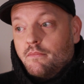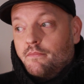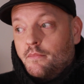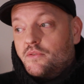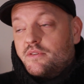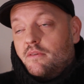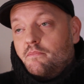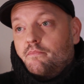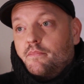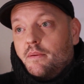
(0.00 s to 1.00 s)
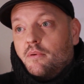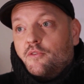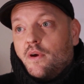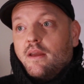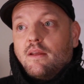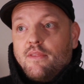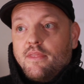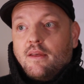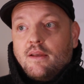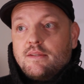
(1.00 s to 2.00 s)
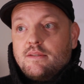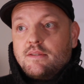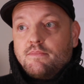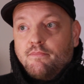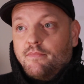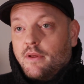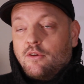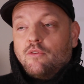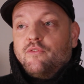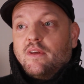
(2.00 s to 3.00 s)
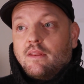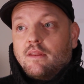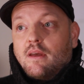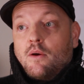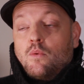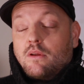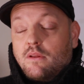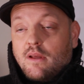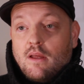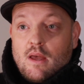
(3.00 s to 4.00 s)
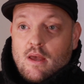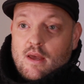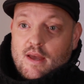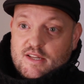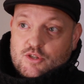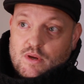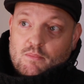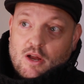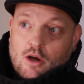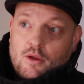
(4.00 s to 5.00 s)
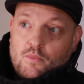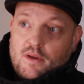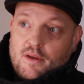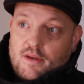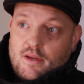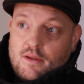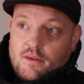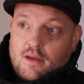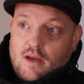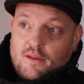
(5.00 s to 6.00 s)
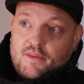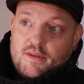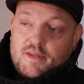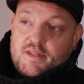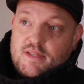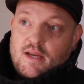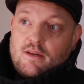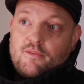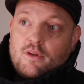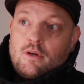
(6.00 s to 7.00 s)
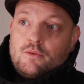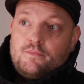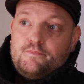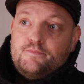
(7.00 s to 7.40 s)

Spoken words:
most of the people trying it think it's a good fit. I worked extremely hard with the cut and the design of the coat.